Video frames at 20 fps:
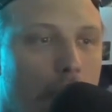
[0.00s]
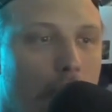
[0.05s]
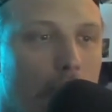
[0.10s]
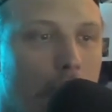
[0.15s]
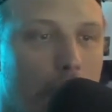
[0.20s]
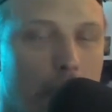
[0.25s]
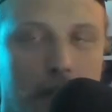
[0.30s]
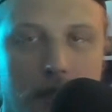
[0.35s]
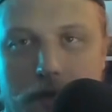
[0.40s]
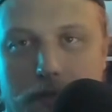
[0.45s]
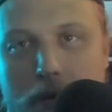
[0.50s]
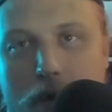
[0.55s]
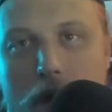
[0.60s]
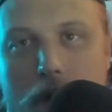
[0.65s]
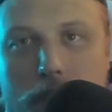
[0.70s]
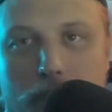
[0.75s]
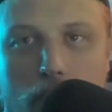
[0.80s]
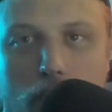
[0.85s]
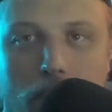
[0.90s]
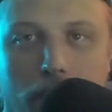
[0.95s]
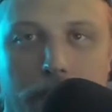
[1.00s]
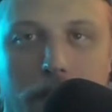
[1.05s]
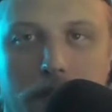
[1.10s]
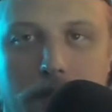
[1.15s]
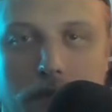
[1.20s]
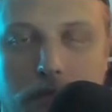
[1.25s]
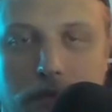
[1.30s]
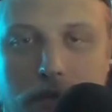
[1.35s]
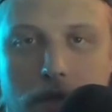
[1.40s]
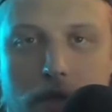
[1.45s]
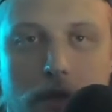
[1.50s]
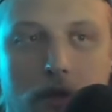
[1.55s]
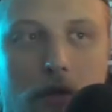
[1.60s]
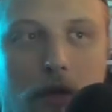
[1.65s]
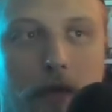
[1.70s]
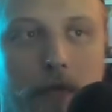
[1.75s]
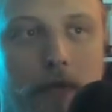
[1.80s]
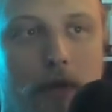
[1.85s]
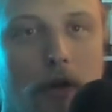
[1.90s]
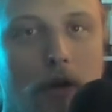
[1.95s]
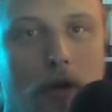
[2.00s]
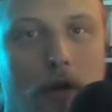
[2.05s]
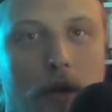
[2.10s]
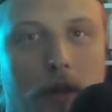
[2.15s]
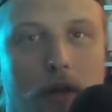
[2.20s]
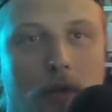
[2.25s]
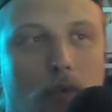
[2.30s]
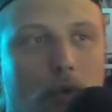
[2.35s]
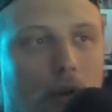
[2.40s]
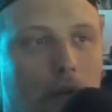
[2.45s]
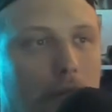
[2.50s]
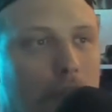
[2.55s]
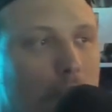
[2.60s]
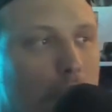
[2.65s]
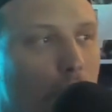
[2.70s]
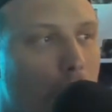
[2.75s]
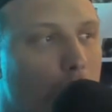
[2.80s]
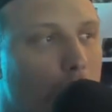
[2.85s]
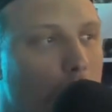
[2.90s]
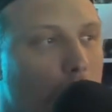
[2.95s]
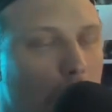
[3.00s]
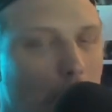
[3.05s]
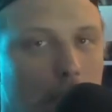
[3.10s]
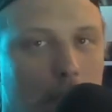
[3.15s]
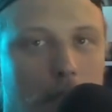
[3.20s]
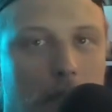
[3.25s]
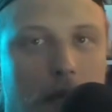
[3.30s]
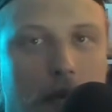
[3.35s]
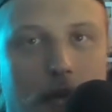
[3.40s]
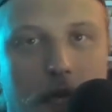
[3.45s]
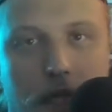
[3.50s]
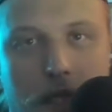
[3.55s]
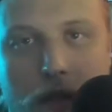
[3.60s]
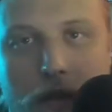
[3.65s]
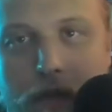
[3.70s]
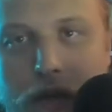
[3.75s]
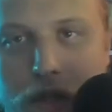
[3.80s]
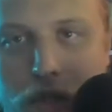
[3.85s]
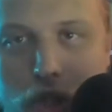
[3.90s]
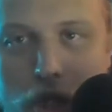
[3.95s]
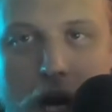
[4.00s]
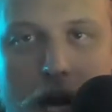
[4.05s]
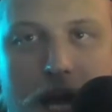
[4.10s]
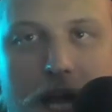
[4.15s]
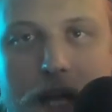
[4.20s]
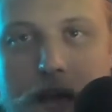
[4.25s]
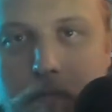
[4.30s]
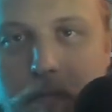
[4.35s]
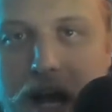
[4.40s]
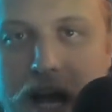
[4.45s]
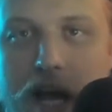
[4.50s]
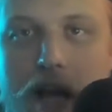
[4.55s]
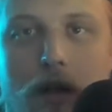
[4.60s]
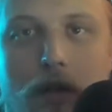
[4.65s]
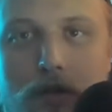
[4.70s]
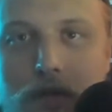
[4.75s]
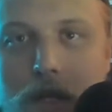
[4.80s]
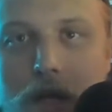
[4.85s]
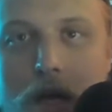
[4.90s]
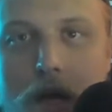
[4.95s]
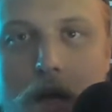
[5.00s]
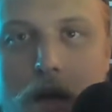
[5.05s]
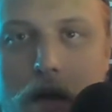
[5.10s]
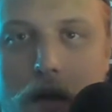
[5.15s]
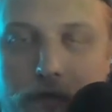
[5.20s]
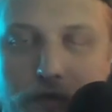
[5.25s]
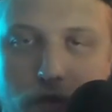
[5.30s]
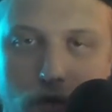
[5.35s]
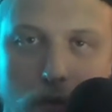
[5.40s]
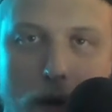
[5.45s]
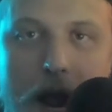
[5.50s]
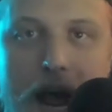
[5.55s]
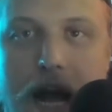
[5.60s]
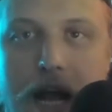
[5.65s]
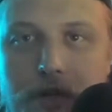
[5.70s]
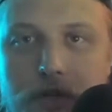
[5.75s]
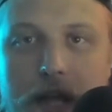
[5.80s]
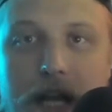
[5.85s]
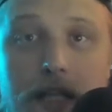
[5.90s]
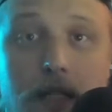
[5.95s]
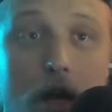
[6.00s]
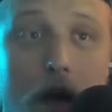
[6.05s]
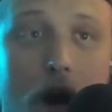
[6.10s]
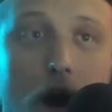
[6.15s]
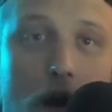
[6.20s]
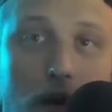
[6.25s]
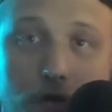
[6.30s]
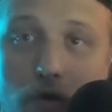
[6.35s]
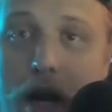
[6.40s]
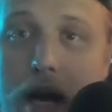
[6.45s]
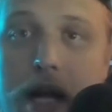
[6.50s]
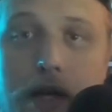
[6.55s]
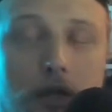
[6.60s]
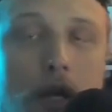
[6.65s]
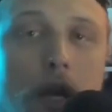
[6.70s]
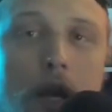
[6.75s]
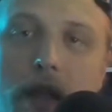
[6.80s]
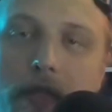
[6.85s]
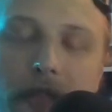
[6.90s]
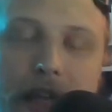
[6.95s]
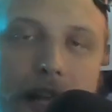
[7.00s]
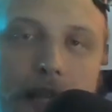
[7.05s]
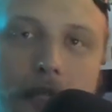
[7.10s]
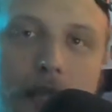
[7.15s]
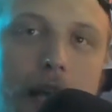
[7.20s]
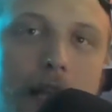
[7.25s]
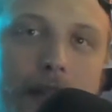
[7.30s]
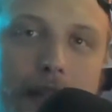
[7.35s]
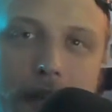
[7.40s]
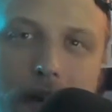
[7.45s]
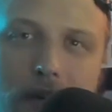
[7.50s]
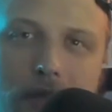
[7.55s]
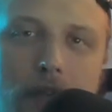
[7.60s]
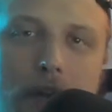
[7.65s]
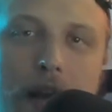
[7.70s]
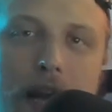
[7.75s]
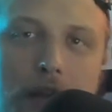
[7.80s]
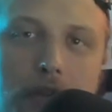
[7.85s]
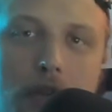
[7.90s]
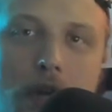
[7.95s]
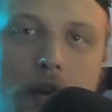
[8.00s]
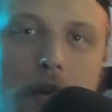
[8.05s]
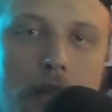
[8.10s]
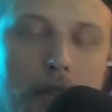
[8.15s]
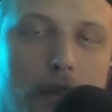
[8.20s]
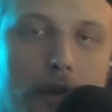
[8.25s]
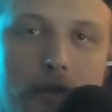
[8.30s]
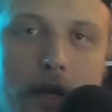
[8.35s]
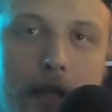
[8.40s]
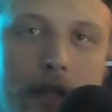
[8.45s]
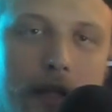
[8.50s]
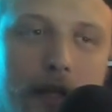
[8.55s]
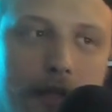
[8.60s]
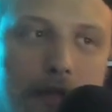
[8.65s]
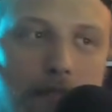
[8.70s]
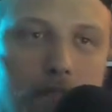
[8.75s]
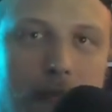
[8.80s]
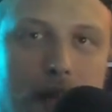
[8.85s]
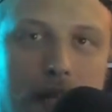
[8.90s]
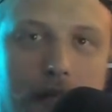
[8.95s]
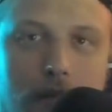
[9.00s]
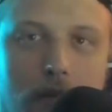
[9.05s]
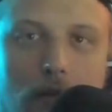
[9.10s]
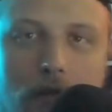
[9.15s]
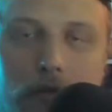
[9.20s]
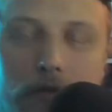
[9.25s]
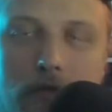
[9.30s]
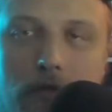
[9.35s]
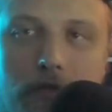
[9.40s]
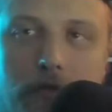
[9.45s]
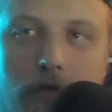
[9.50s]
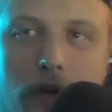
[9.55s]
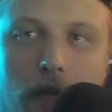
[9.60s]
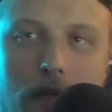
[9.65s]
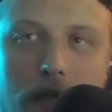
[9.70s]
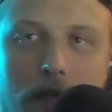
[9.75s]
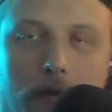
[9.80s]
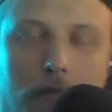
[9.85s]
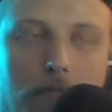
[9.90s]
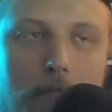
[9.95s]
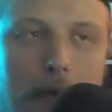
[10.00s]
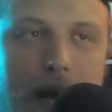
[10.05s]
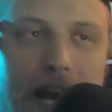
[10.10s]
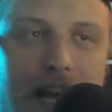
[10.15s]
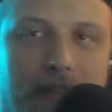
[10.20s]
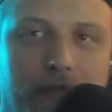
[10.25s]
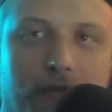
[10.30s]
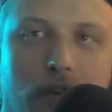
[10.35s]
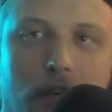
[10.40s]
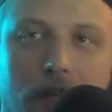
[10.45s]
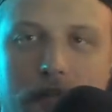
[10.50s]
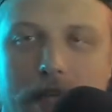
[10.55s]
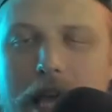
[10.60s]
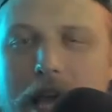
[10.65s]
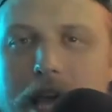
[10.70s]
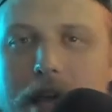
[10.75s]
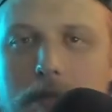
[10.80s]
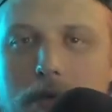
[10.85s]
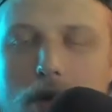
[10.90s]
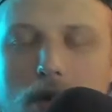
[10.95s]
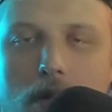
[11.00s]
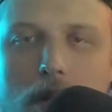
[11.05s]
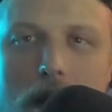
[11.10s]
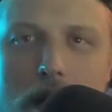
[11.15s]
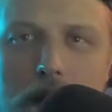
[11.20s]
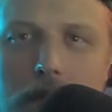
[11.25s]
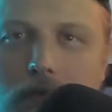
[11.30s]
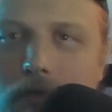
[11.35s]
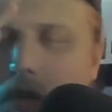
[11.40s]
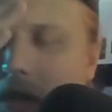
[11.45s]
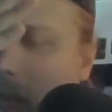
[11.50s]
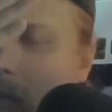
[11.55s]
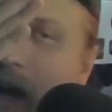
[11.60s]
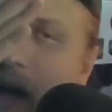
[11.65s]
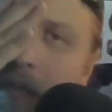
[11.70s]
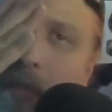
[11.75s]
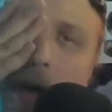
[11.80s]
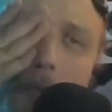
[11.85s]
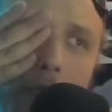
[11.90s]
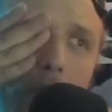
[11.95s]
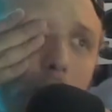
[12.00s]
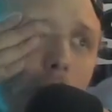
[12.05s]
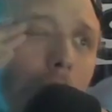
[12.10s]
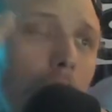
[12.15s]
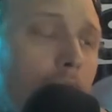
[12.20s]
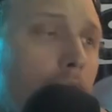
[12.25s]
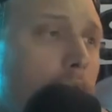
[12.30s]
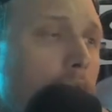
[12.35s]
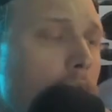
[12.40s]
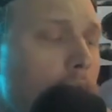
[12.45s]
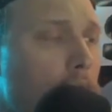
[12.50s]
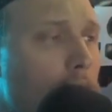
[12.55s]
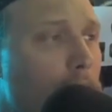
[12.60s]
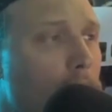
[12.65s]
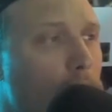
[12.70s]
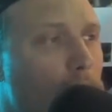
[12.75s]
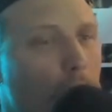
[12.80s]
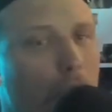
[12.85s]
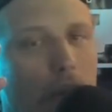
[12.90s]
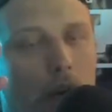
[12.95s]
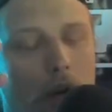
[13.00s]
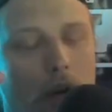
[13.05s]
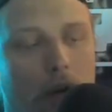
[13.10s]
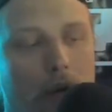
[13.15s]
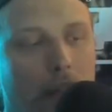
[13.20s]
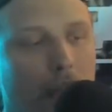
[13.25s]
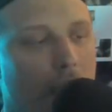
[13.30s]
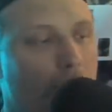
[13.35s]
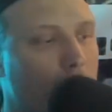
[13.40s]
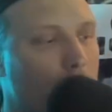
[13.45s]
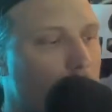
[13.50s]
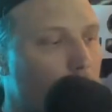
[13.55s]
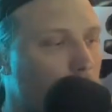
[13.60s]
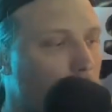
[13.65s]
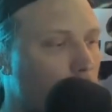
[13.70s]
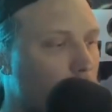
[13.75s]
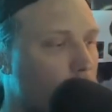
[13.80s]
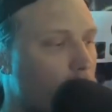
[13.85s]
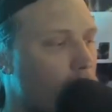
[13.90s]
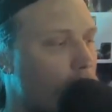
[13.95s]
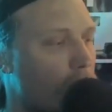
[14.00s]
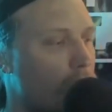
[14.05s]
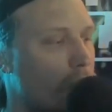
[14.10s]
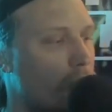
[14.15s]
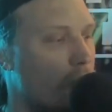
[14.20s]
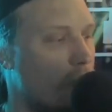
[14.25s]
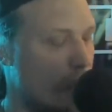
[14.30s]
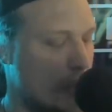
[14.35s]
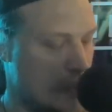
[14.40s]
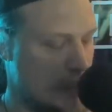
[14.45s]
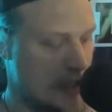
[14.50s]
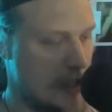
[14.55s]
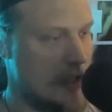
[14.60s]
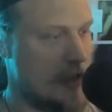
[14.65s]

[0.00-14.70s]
this is part of colonialism too. If you go around the world, so many human beings live on giant piles of trash. That's our trash. That's not their trash. There's like this mental mindfuck game going on with white people where they look at, like, say